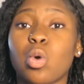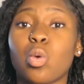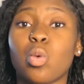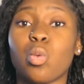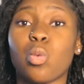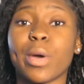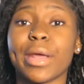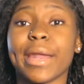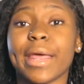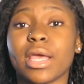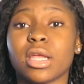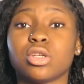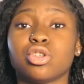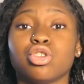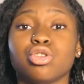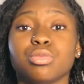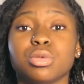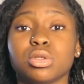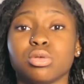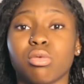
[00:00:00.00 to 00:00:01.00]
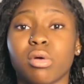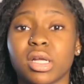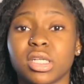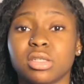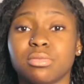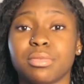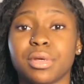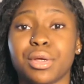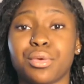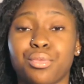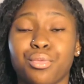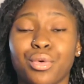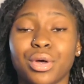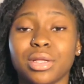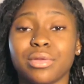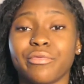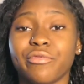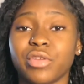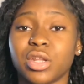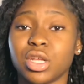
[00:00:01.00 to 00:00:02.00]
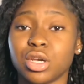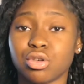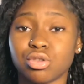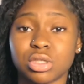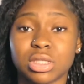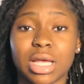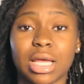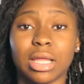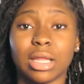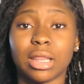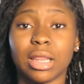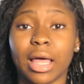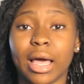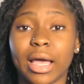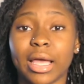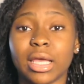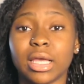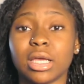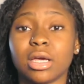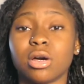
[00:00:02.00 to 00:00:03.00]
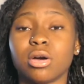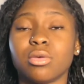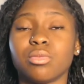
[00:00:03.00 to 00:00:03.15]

what age group is watching me, what videos they like.